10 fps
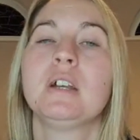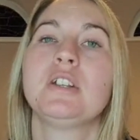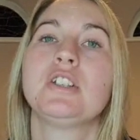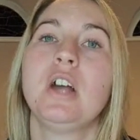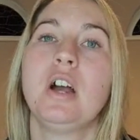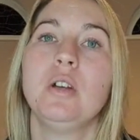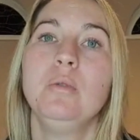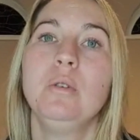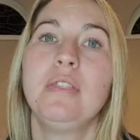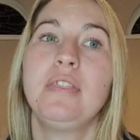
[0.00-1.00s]
So
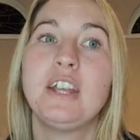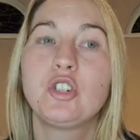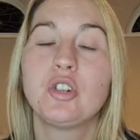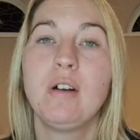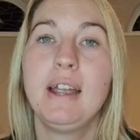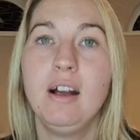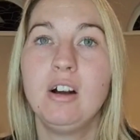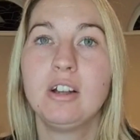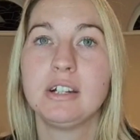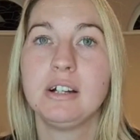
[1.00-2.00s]
they try
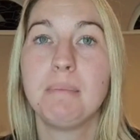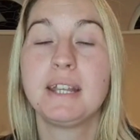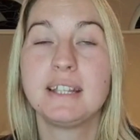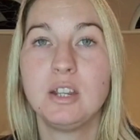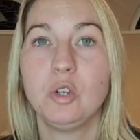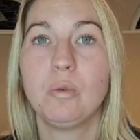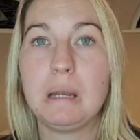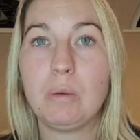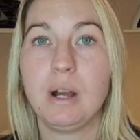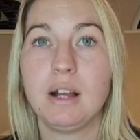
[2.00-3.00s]
harder because it
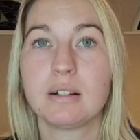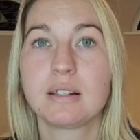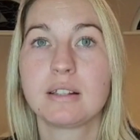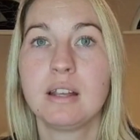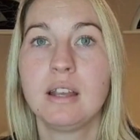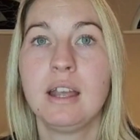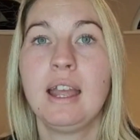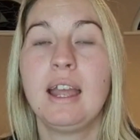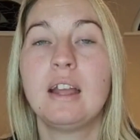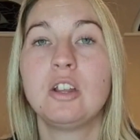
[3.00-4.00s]
normally works.
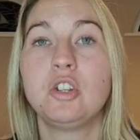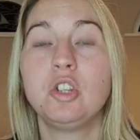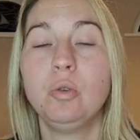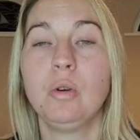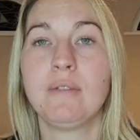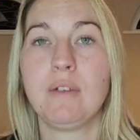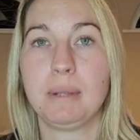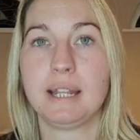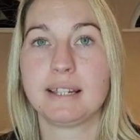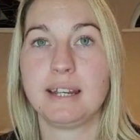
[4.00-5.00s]
Do not give up
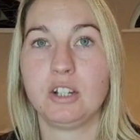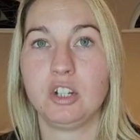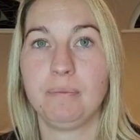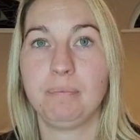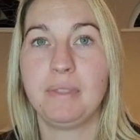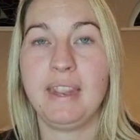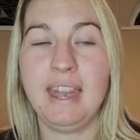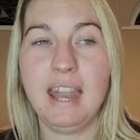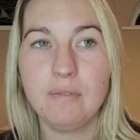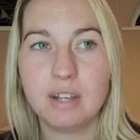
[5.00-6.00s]
at that stage.
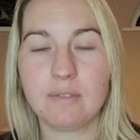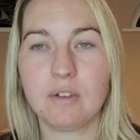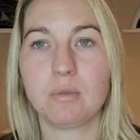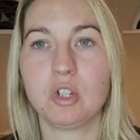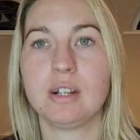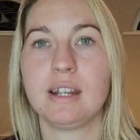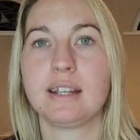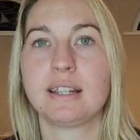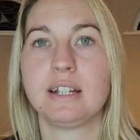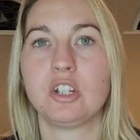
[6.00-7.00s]
Never give up during an
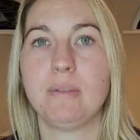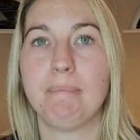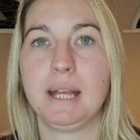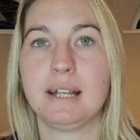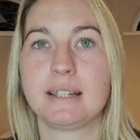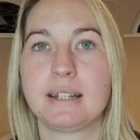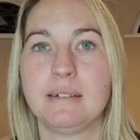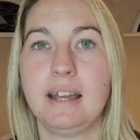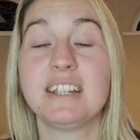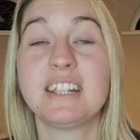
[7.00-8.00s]
extinction burst.
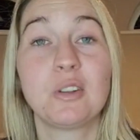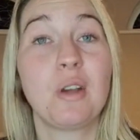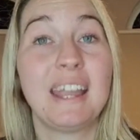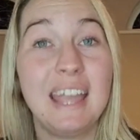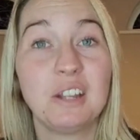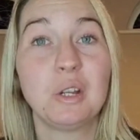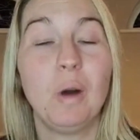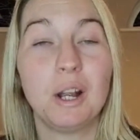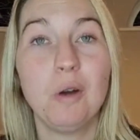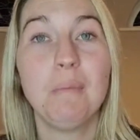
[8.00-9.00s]
And this is, again,
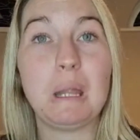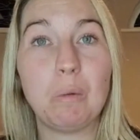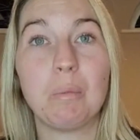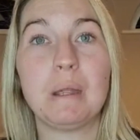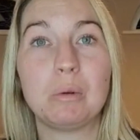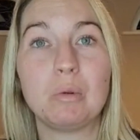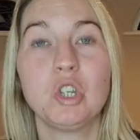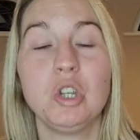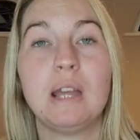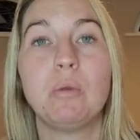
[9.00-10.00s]
quite commonly what people will
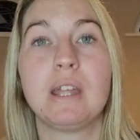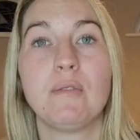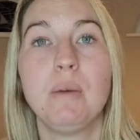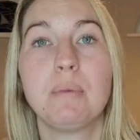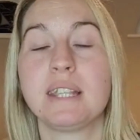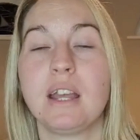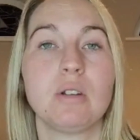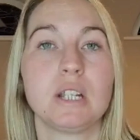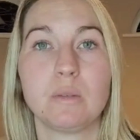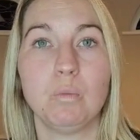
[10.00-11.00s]
do. They will give up and say, oh,
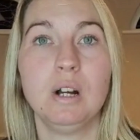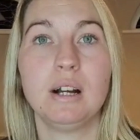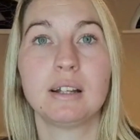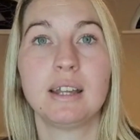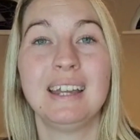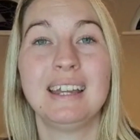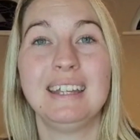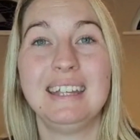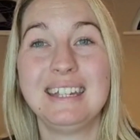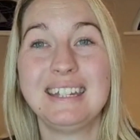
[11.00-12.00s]
it doesn't work.
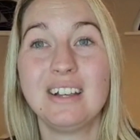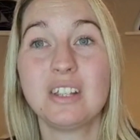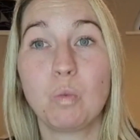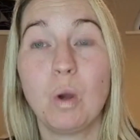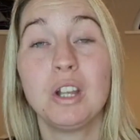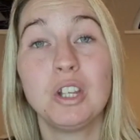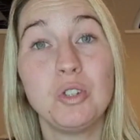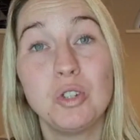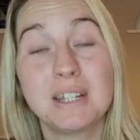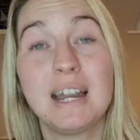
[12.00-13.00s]
It does work, you
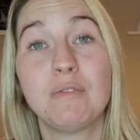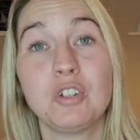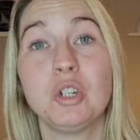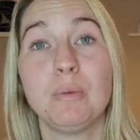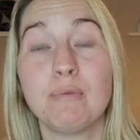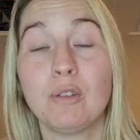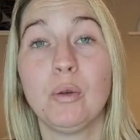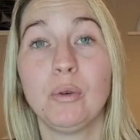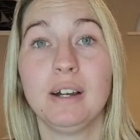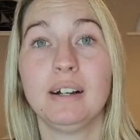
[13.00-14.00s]
just have to do it for
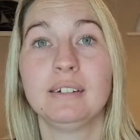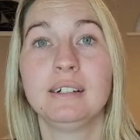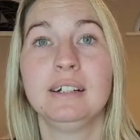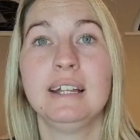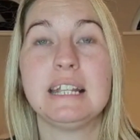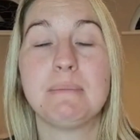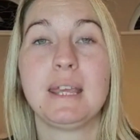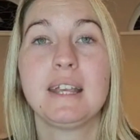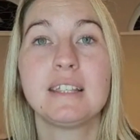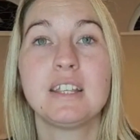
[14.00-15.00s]
longer. It's
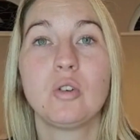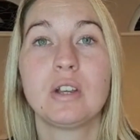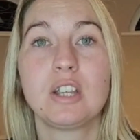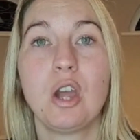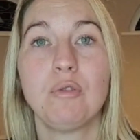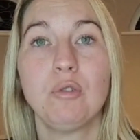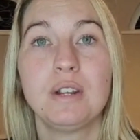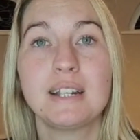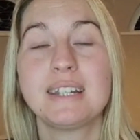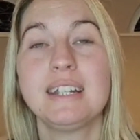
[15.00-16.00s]
because the dog is going through an
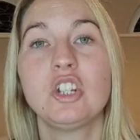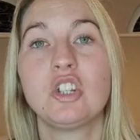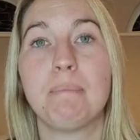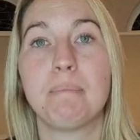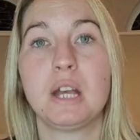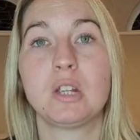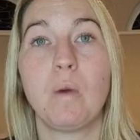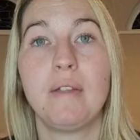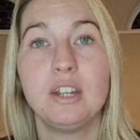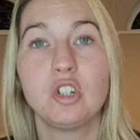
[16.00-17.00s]
extinction burst
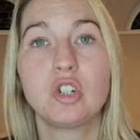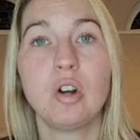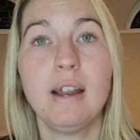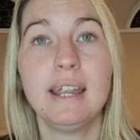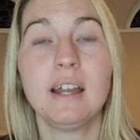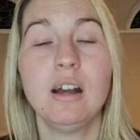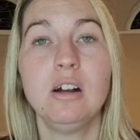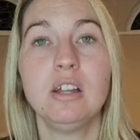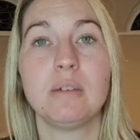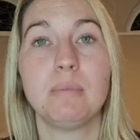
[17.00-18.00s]
where they're trying
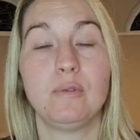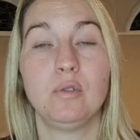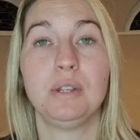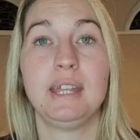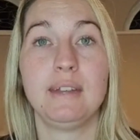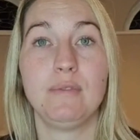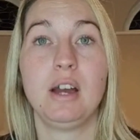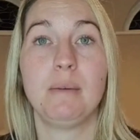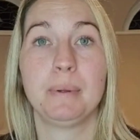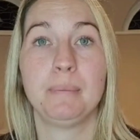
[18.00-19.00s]
harder before they give
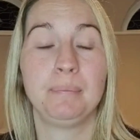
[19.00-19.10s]
up.